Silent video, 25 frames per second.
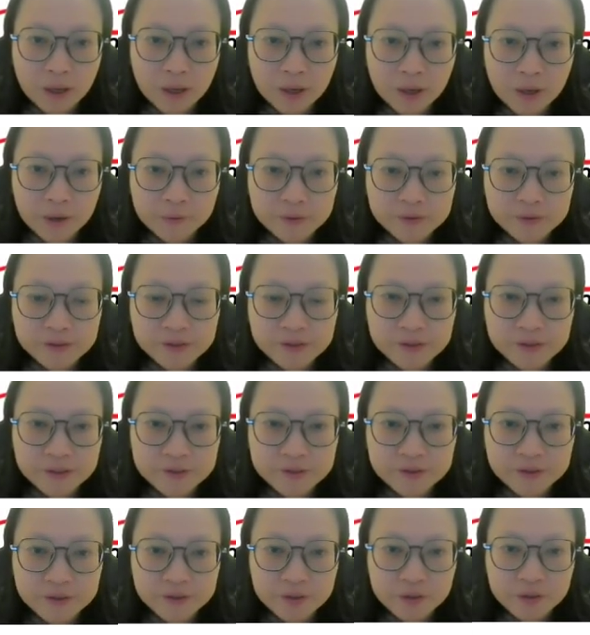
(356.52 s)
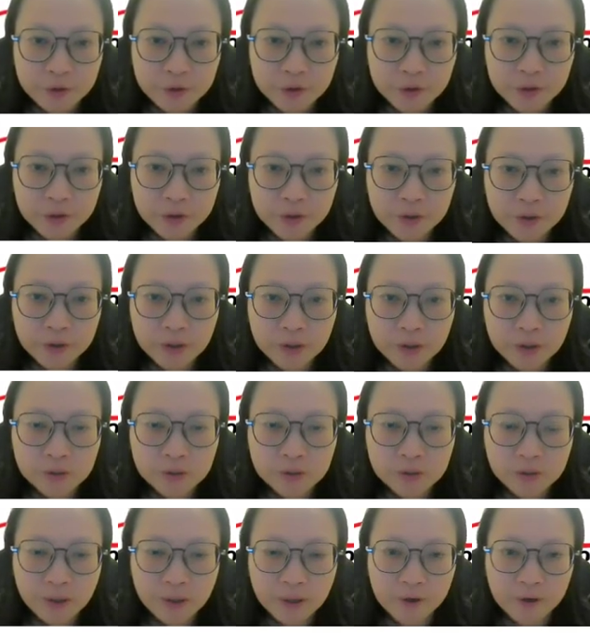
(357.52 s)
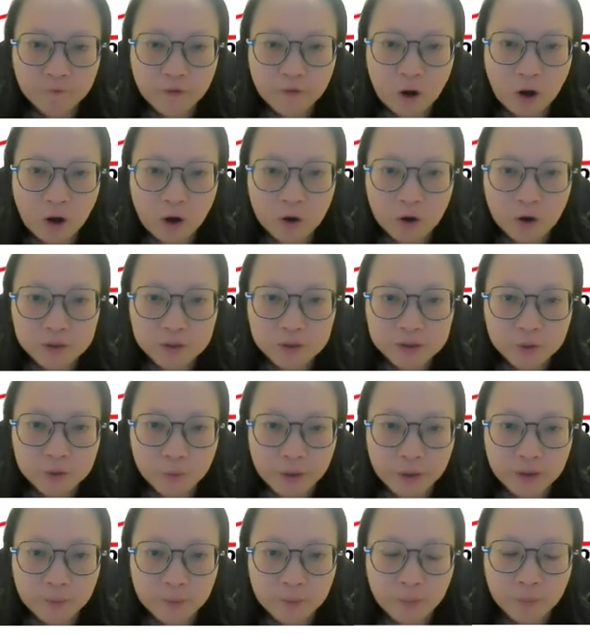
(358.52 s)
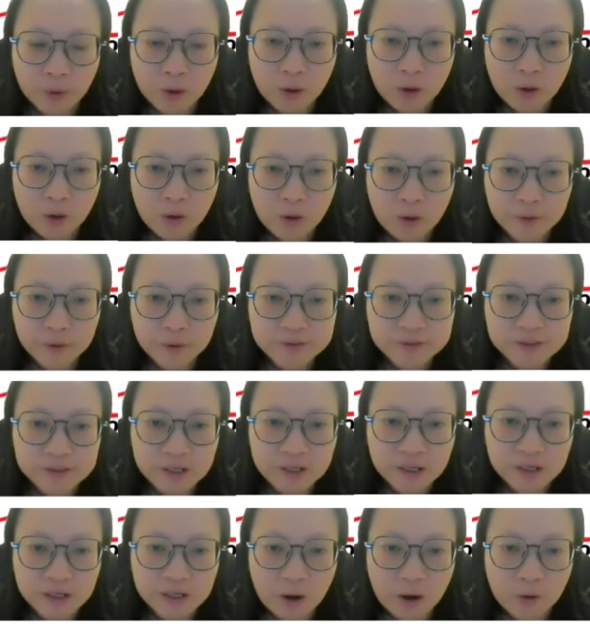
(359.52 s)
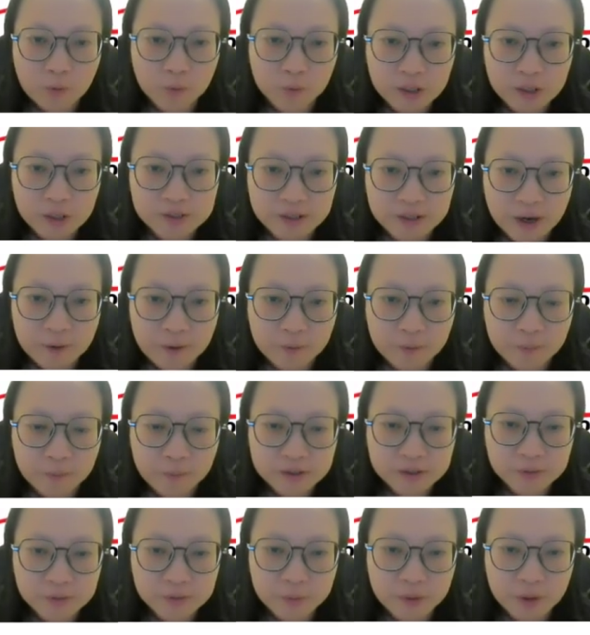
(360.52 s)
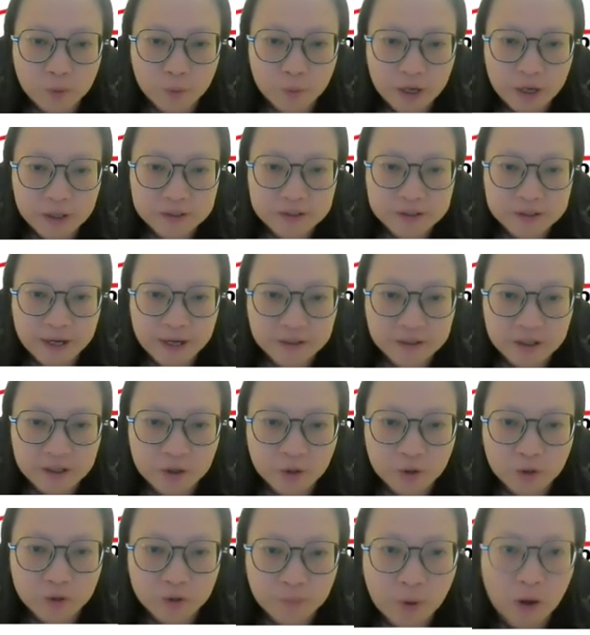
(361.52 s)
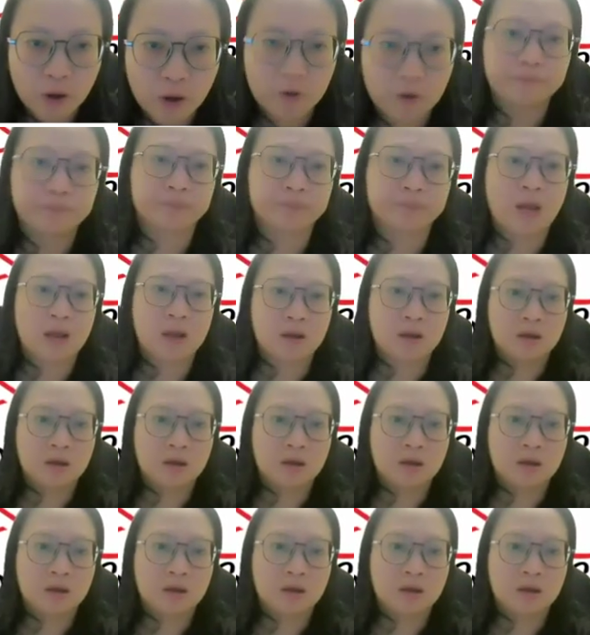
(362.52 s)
Air resistance is here. And of course, when the ball is kicked outwards, there must be a weight acting on the ball.